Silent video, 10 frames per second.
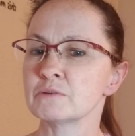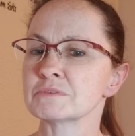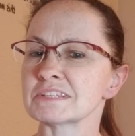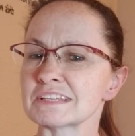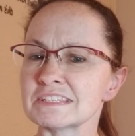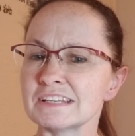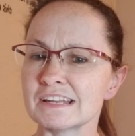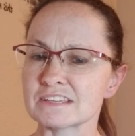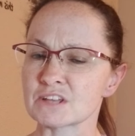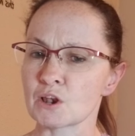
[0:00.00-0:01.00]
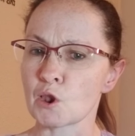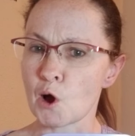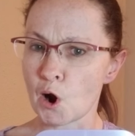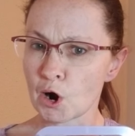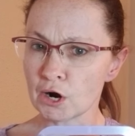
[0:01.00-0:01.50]
It was listed as a
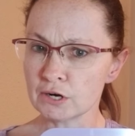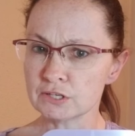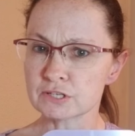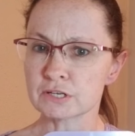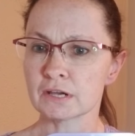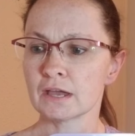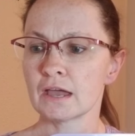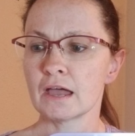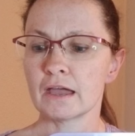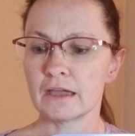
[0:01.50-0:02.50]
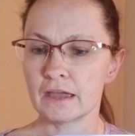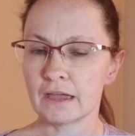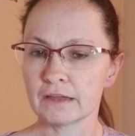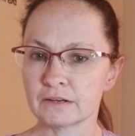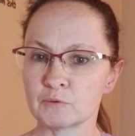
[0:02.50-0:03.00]
large,
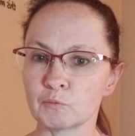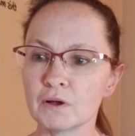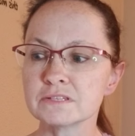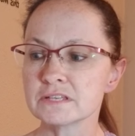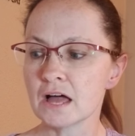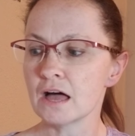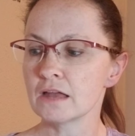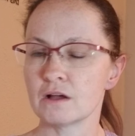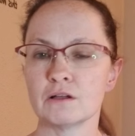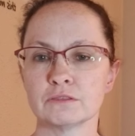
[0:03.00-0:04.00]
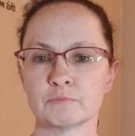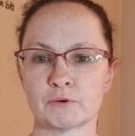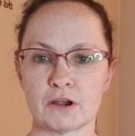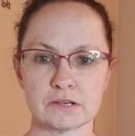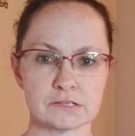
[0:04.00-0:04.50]
and it was not on the
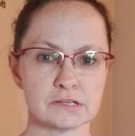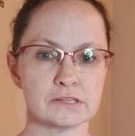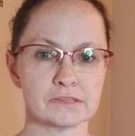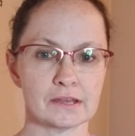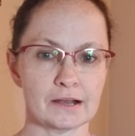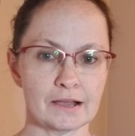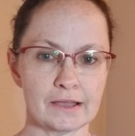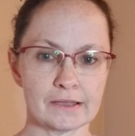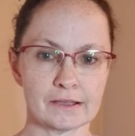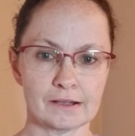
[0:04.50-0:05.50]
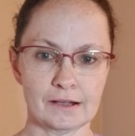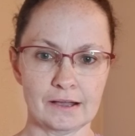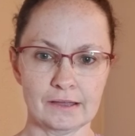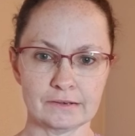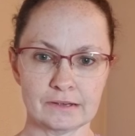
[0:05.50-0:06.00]
price sheet that I
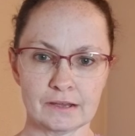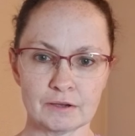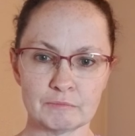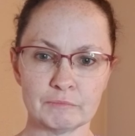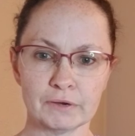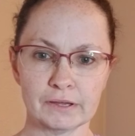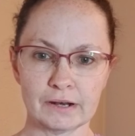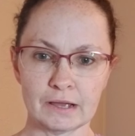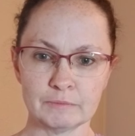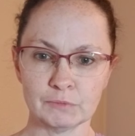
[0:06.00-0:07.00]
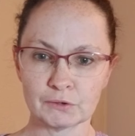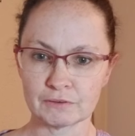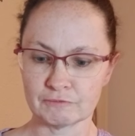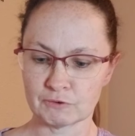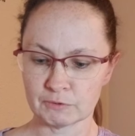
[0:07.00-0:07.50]
got, but I'm
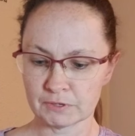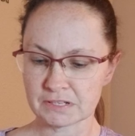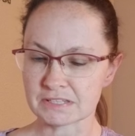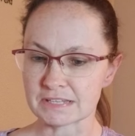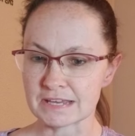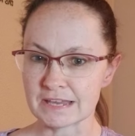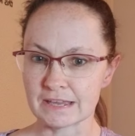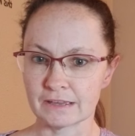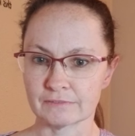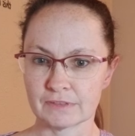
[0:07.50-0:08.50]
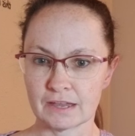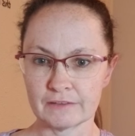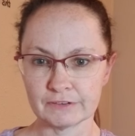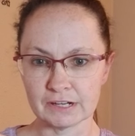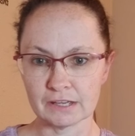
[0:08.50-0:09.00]
looking forward to seeing if they
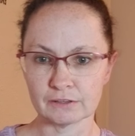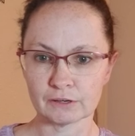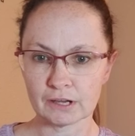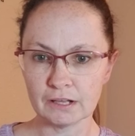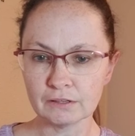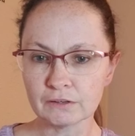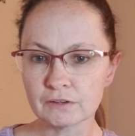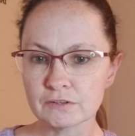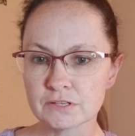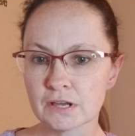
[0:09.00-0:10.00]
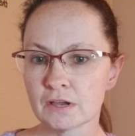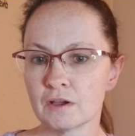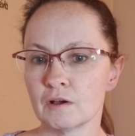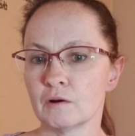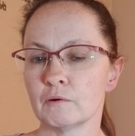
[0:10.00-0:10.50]
have any other colors
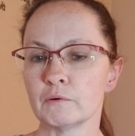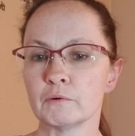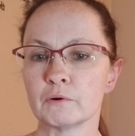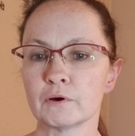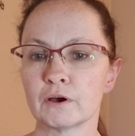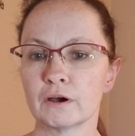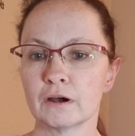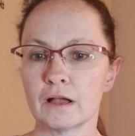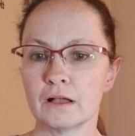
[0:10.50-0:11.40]
or